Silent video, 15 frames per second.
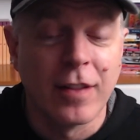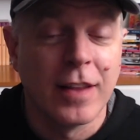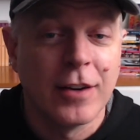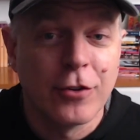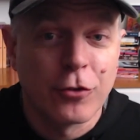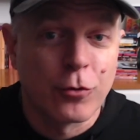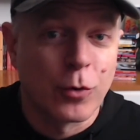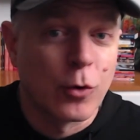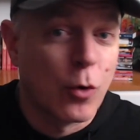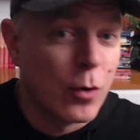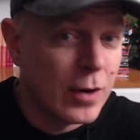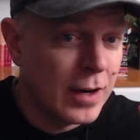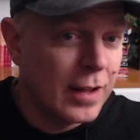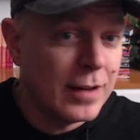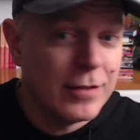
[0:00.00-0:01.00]
They just
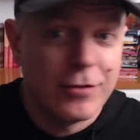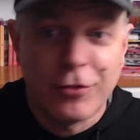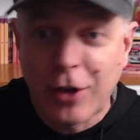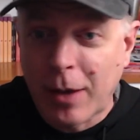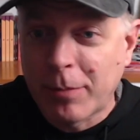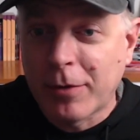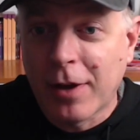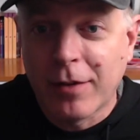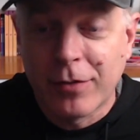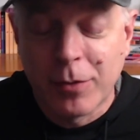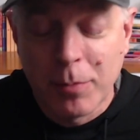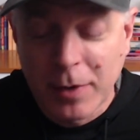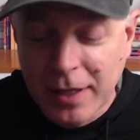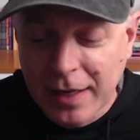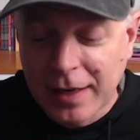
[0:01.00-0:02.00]
recorded it, chopped off the
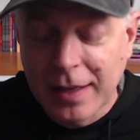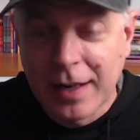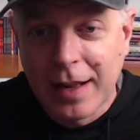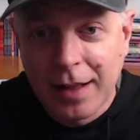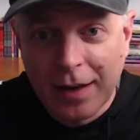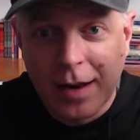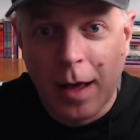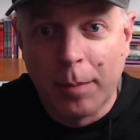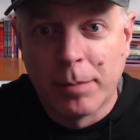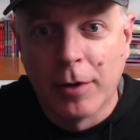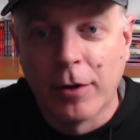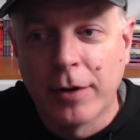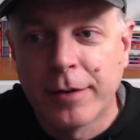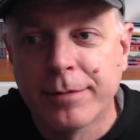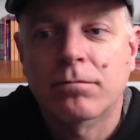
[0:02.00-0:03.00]
beginning and end, uploaded.